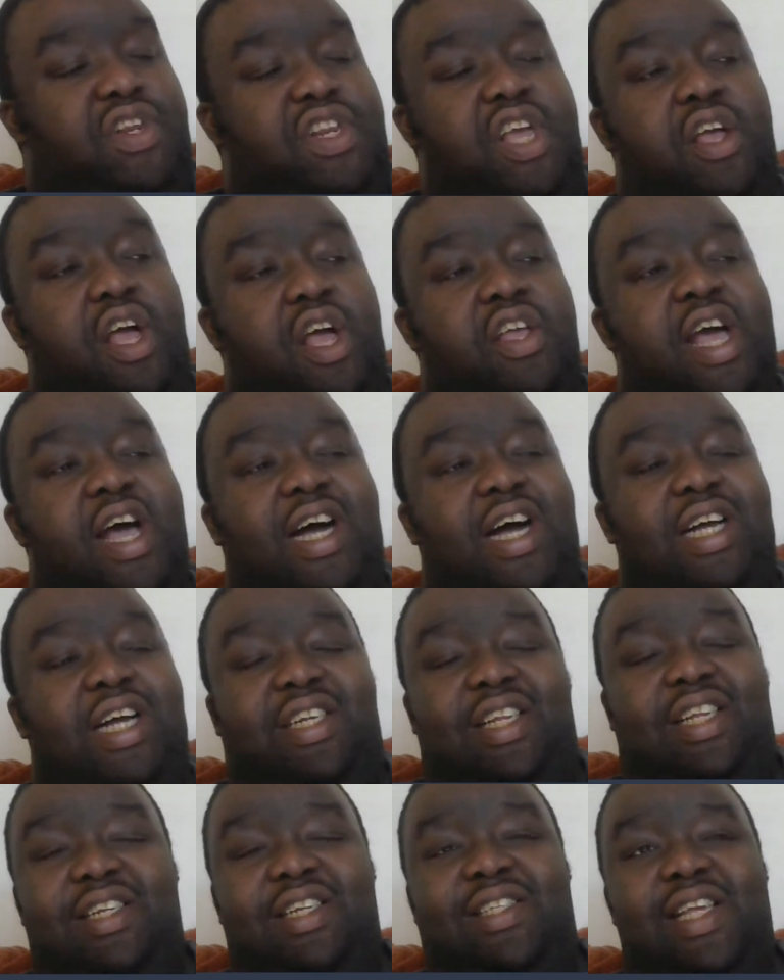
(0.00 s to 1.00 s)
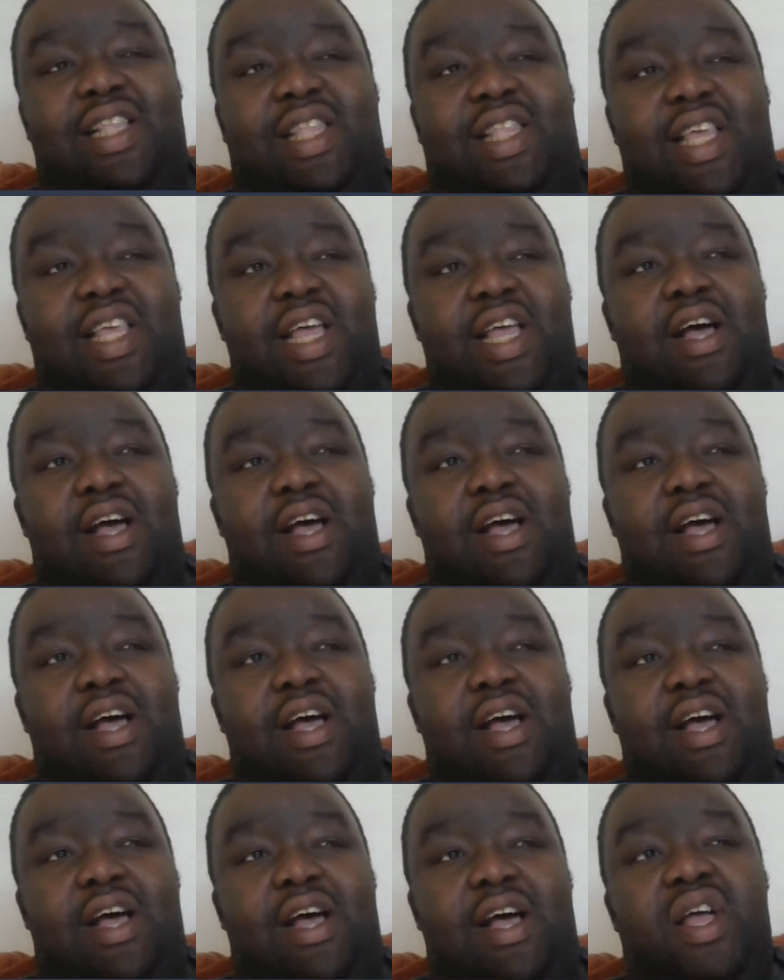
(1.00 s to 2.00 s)
AFTV
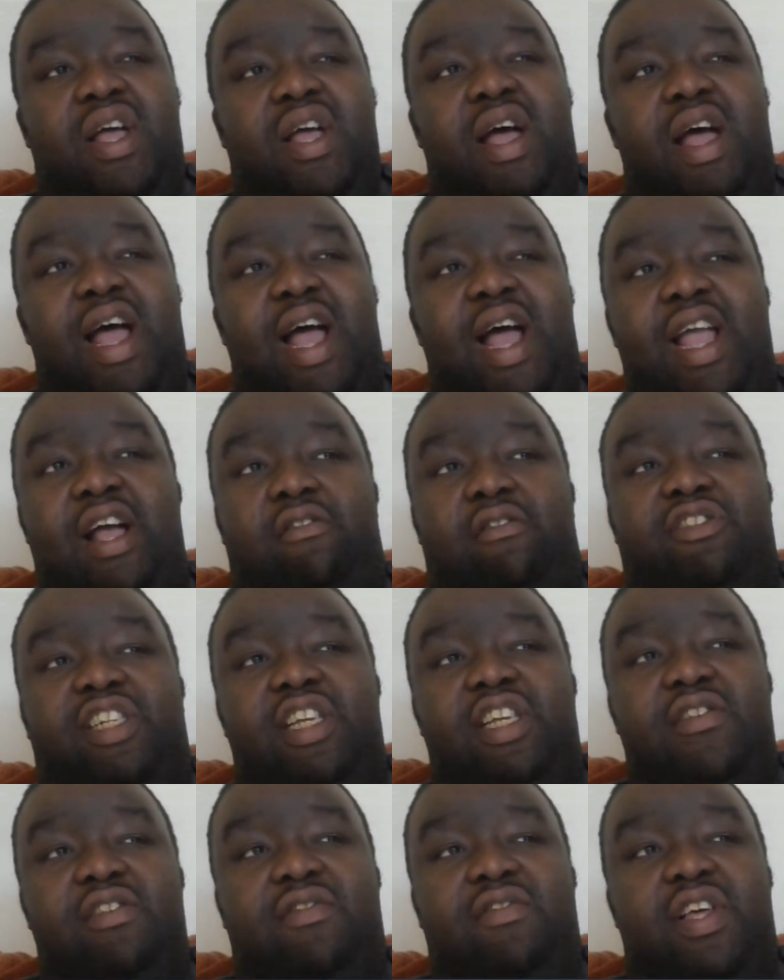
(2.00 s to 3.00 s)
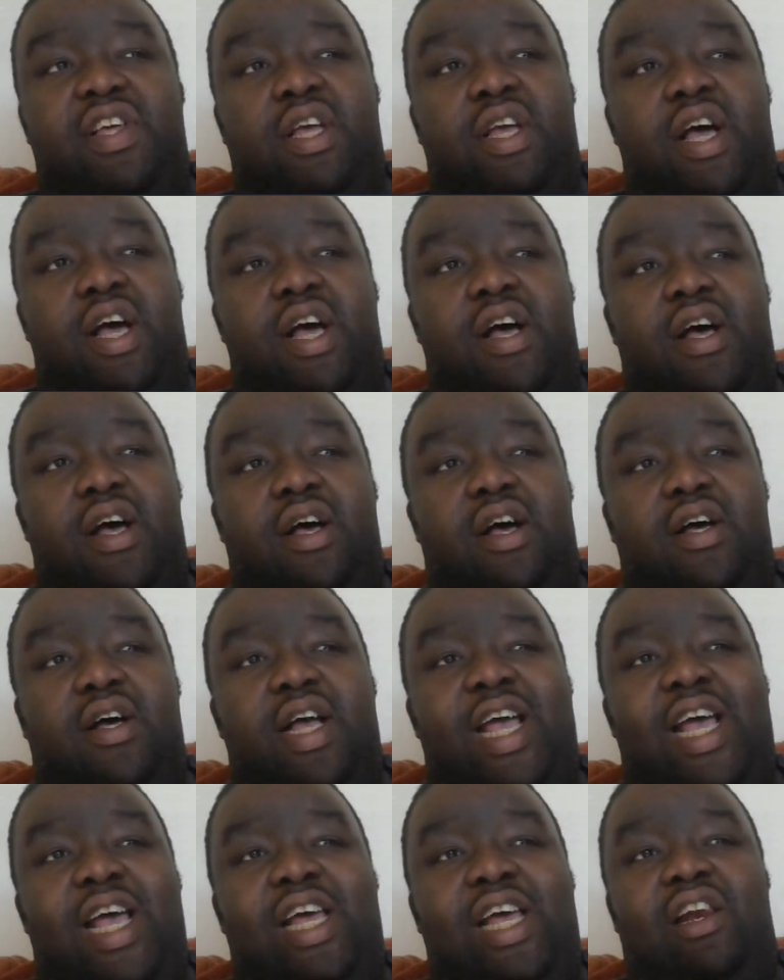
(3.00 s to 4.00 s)
headline that came up about
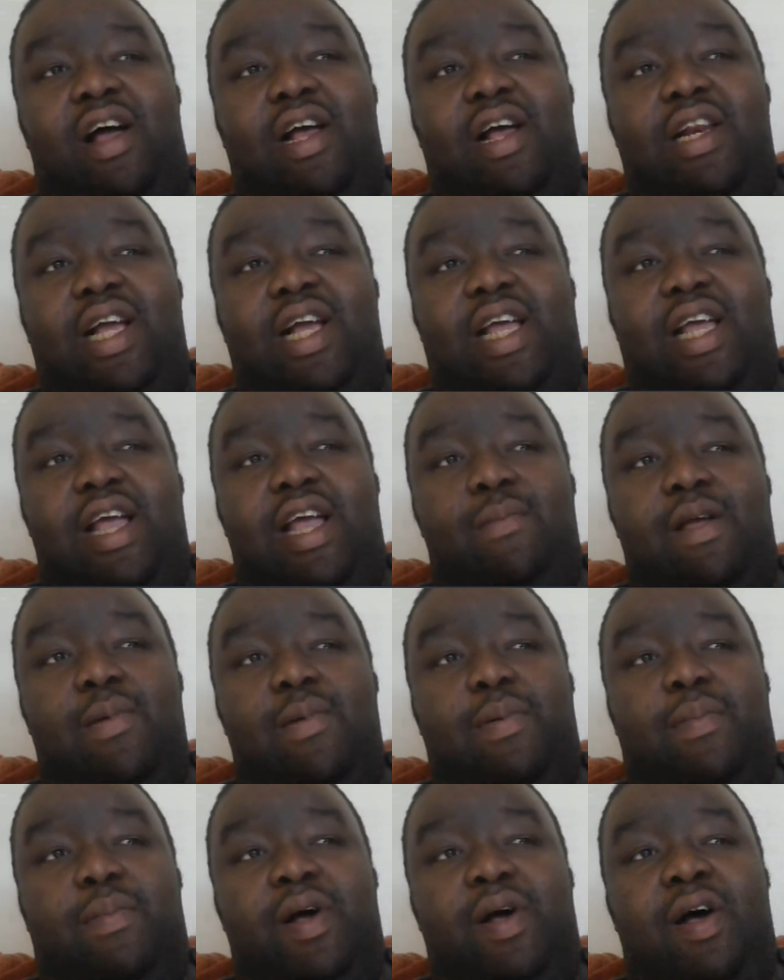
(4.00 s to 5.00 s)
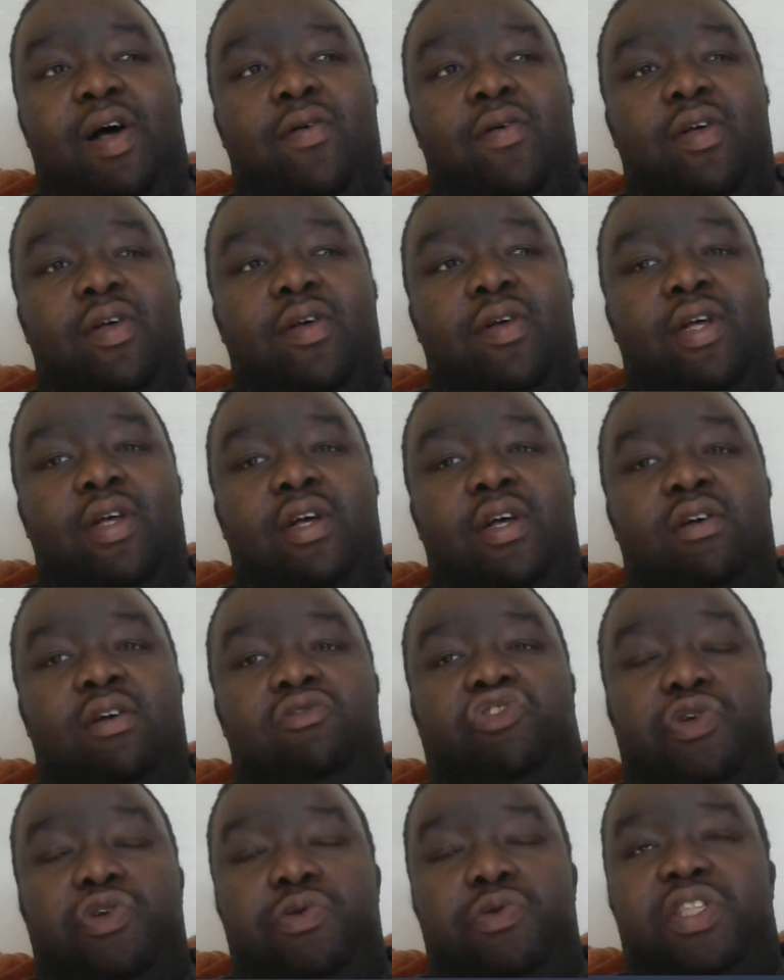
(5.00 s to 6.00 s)
Troops thinks that Mustafi should play
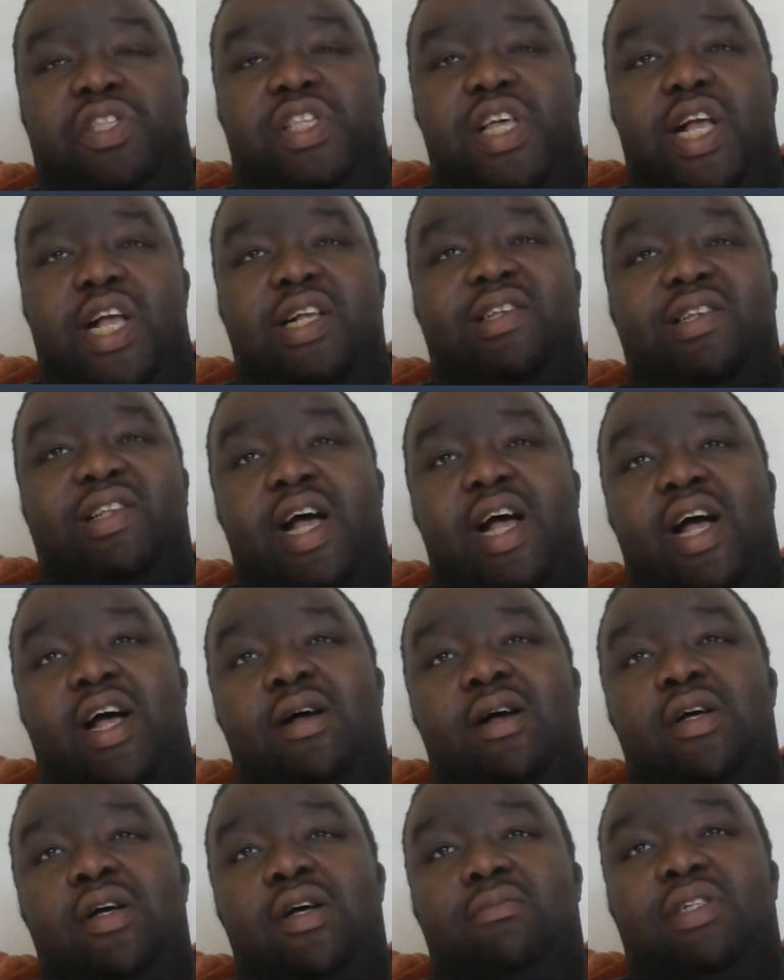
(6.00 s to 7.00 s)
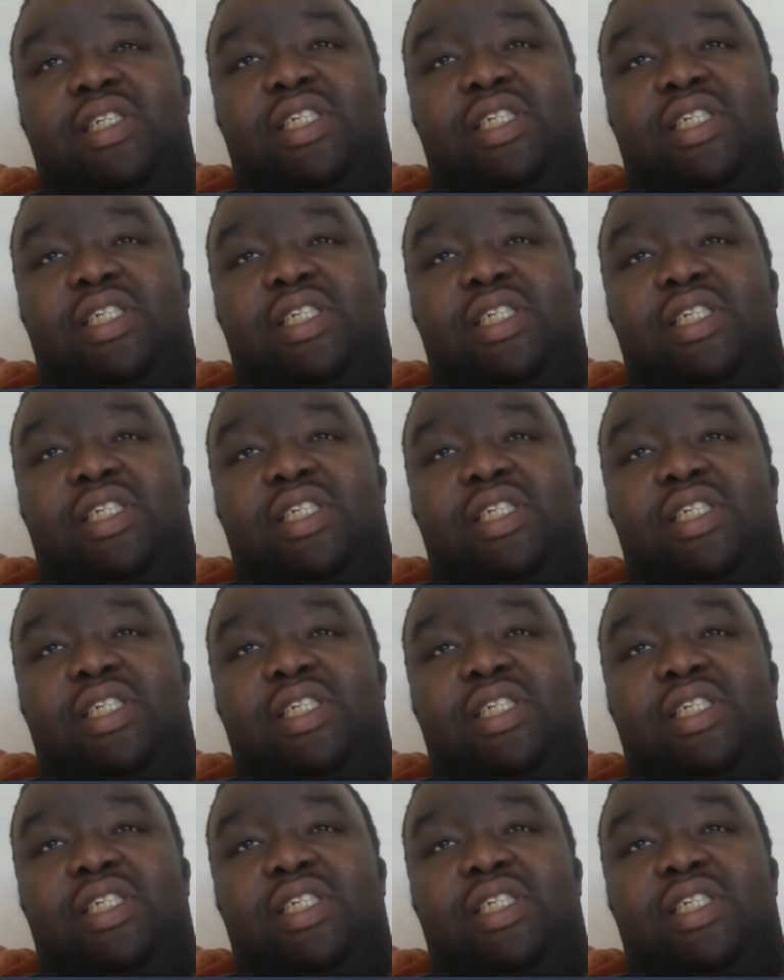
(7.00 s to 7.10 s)
right back. No.